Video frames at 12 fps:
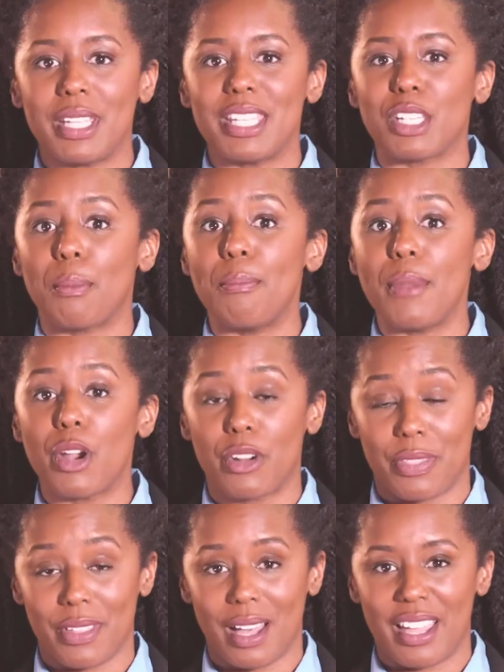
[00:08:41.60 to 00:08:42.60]
is a
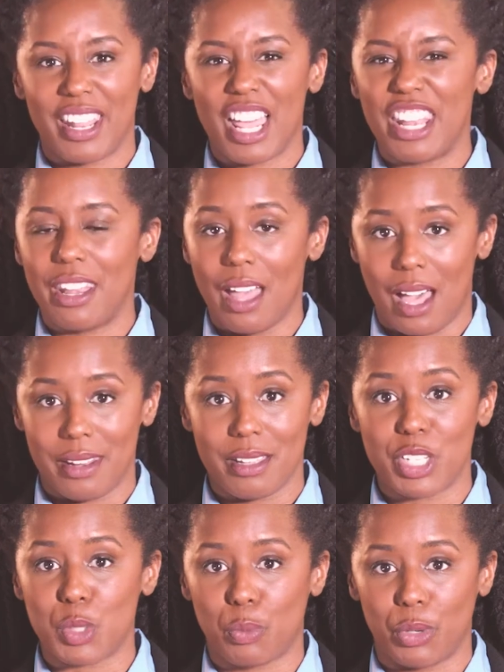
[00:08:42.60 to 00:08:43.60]
marathon, not a
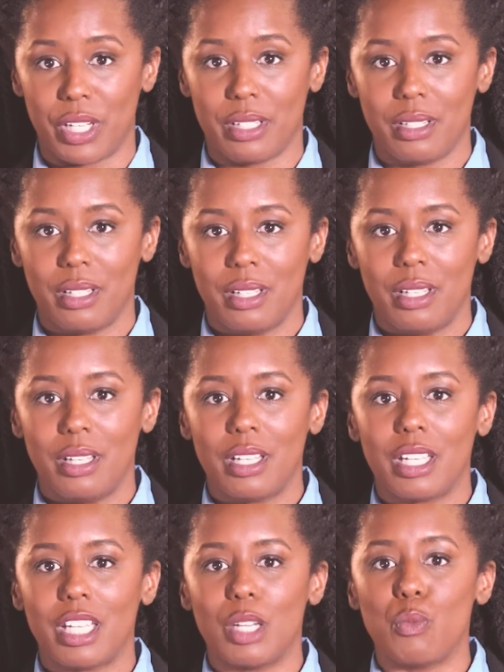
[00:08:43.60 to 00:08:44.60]
sprint.
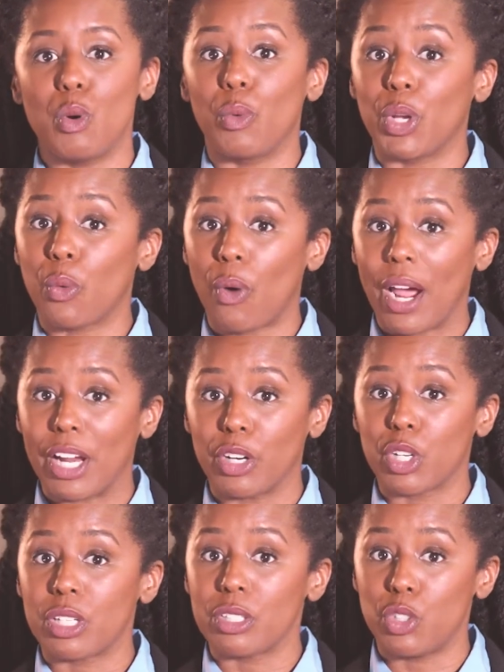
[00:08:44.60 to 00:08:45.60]
It will require
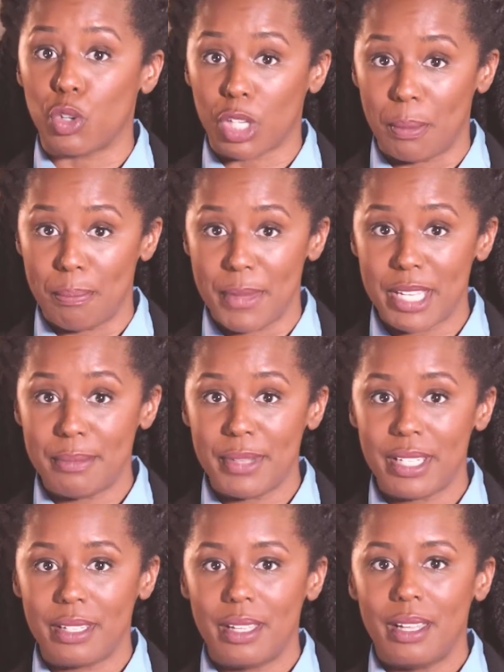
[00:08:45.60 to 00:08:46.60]
your
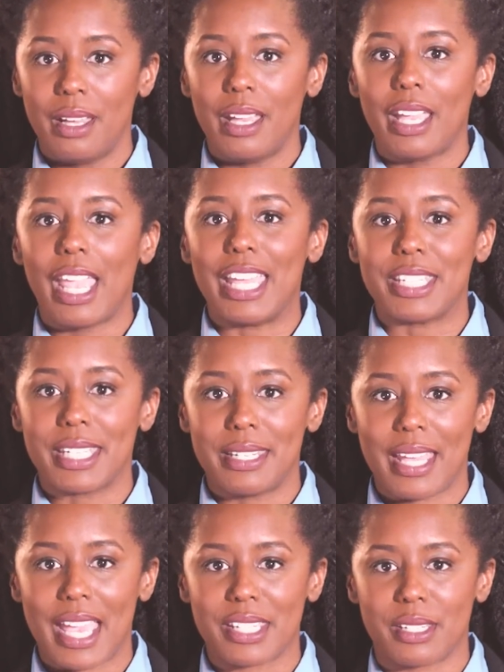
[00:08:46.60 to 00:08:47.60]
commitment and
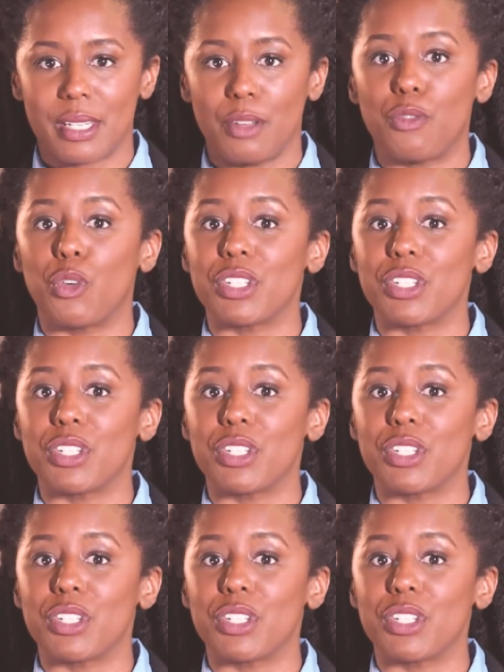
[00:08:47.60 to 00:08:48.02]
tenacity for